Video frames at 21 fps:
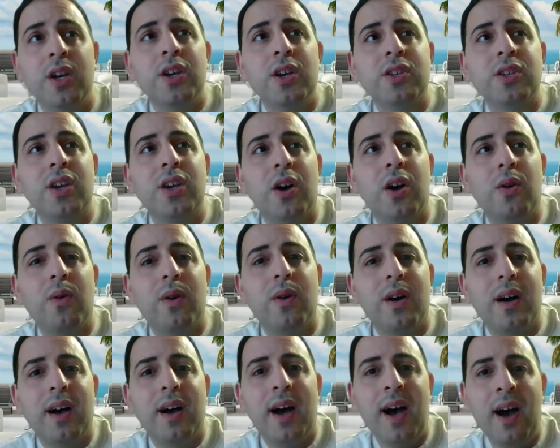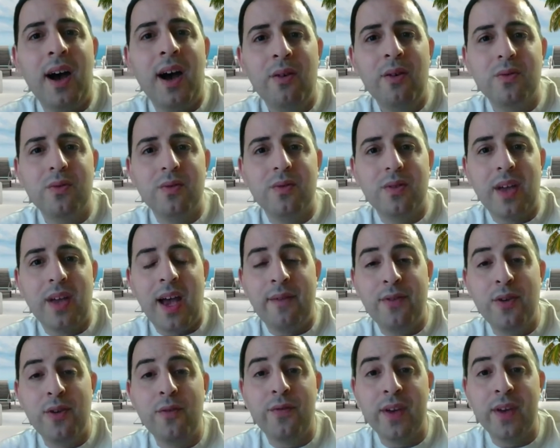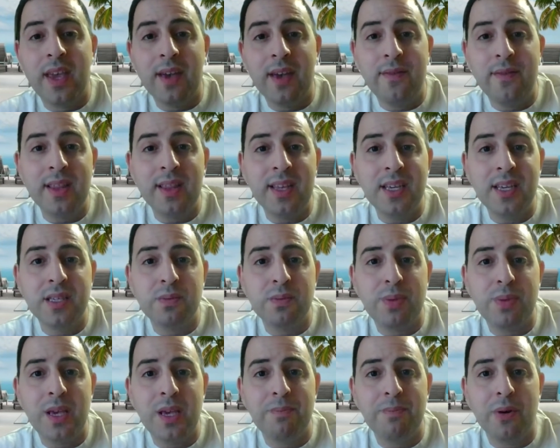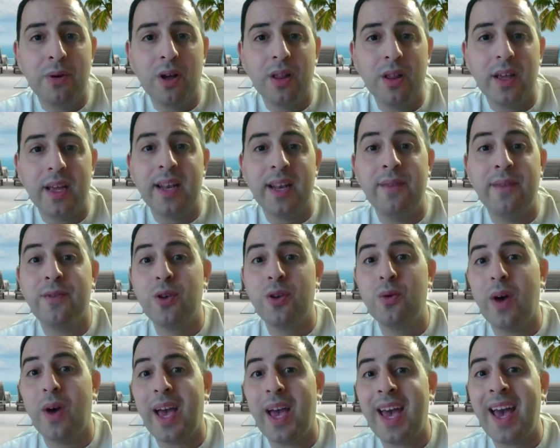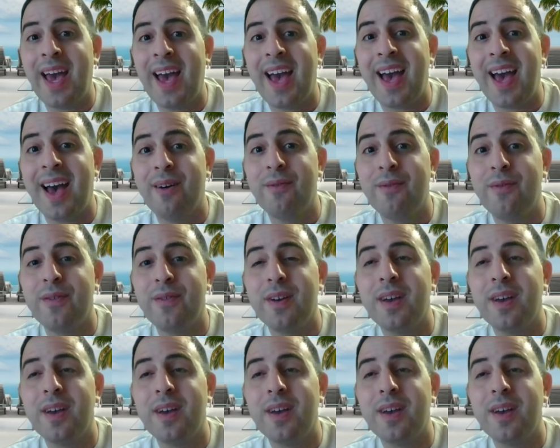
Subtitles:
So, how have you forgiven these people? And if you have,